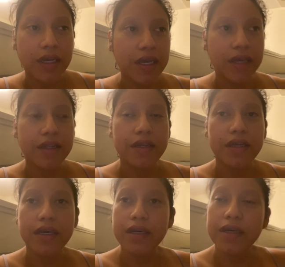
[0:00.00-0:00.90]
and
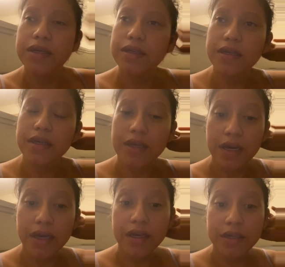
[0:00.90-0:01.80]

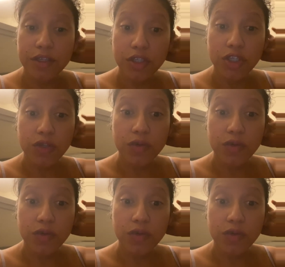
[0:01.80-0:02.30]
she